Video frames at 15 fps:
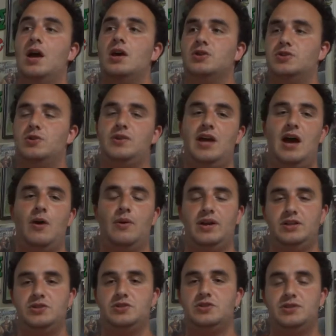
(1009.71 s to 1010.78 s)
So now
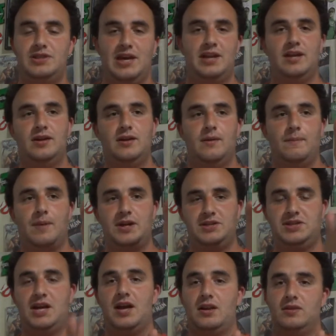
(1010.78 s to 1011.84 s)
it's just getting my
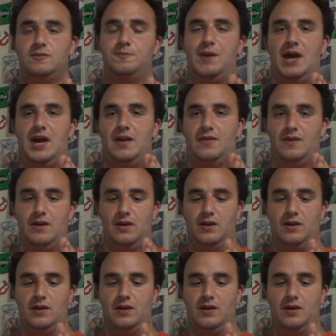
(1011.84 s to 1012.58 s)
channel's path,